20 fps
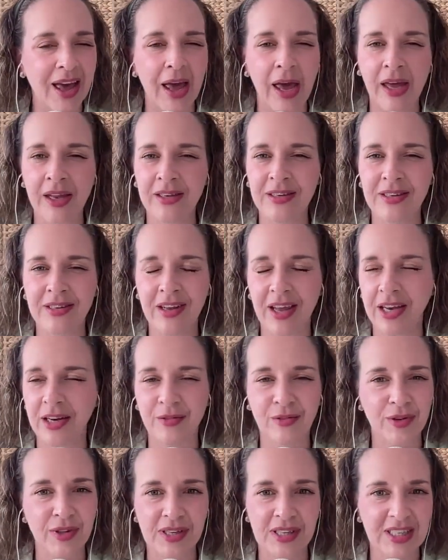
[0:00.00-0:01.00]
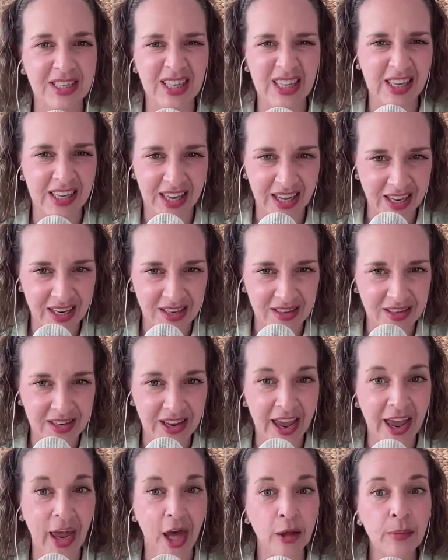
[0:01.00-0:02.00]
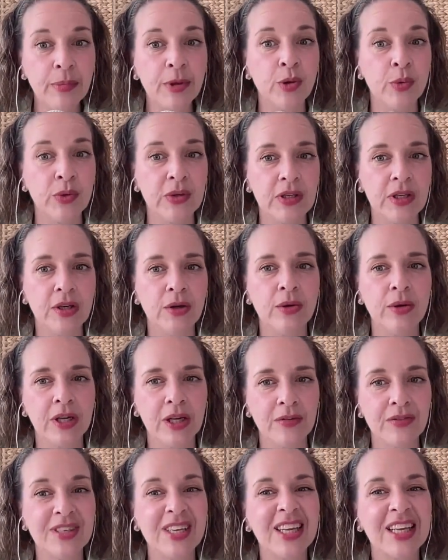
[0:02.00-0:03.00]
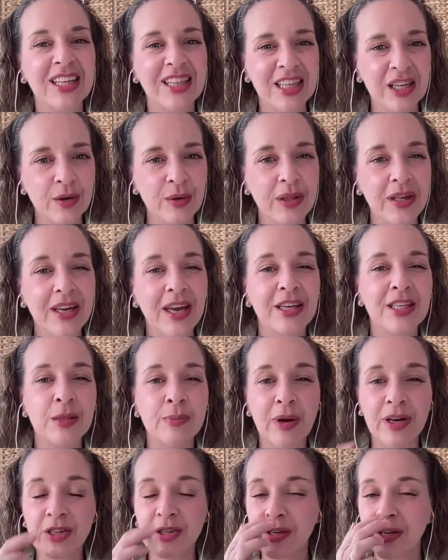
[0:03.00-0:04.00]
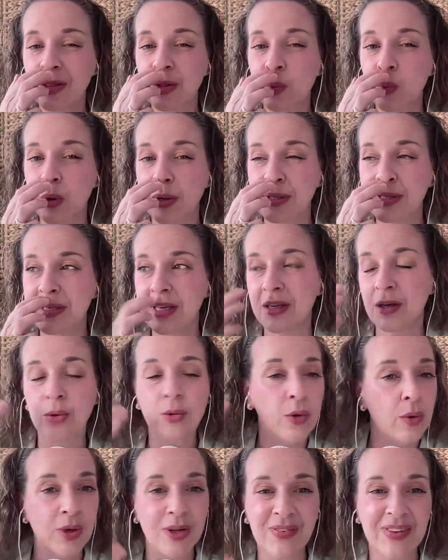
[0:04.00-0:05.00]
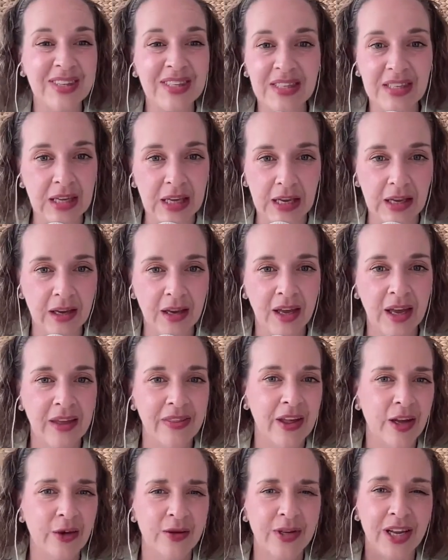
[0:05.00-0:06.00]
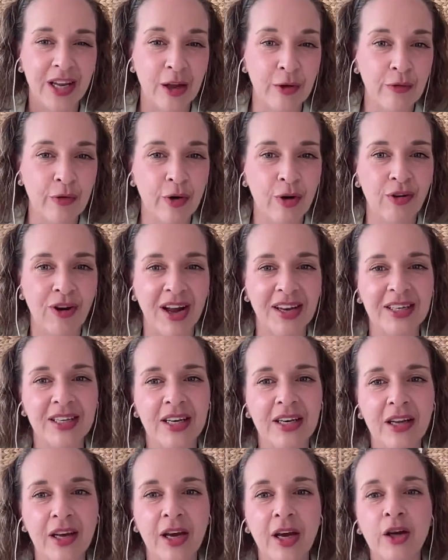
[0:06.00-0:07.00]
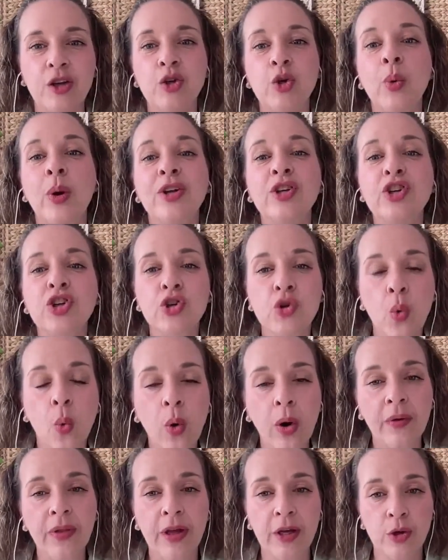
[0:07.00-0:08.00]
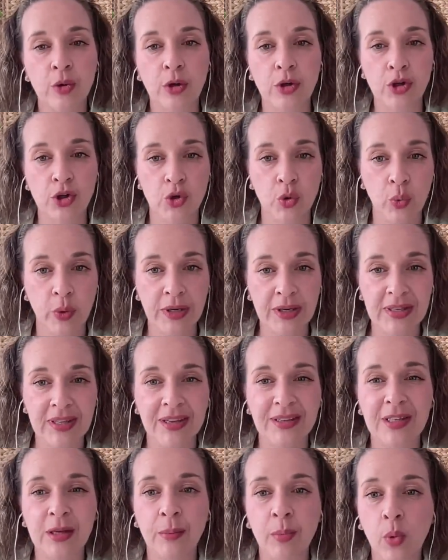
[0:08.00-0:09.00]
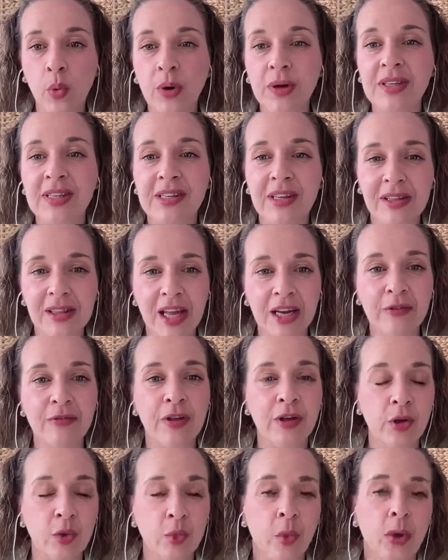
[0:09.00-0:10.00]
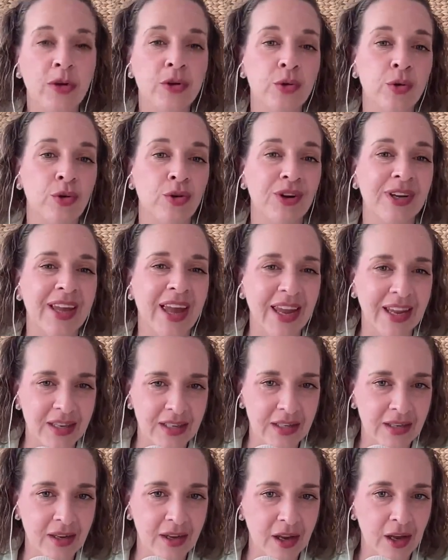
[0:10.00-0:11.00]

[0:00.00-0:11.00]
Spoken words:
and kind of really digging in to help you see your gifts clearly, especially the ones that you don't even see, that you're taking for granted, to ensure that your choice supports the life that you want to create.